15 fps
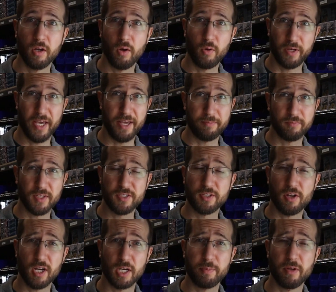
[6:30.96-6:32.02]
Okay, let's
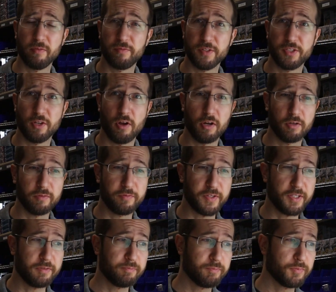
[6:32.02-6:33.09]
talk about
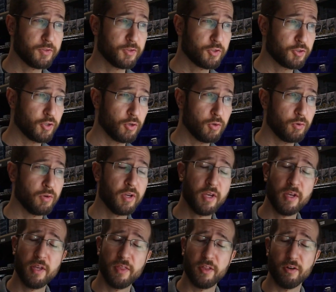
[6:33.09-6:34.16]
photography. So
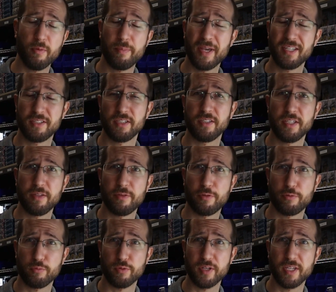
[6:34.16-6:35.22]
there are basically
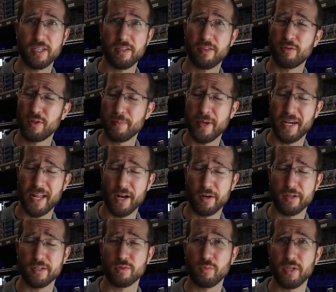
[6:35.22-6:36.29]
three main
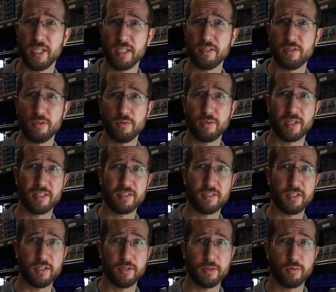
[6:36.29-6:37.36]
areas we need to
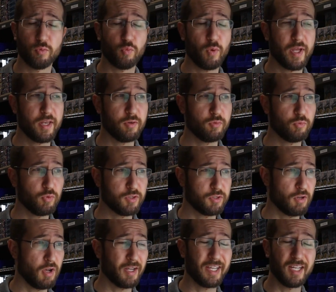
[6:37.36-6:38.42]
consider when we're
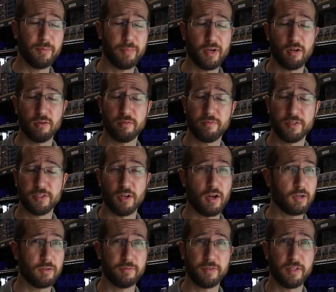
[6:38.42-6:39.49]
talking about
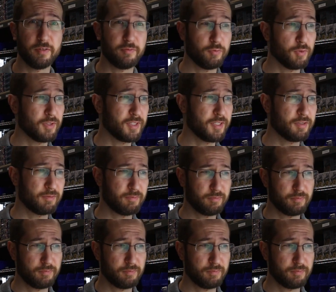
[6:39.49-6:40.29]
photography, for at least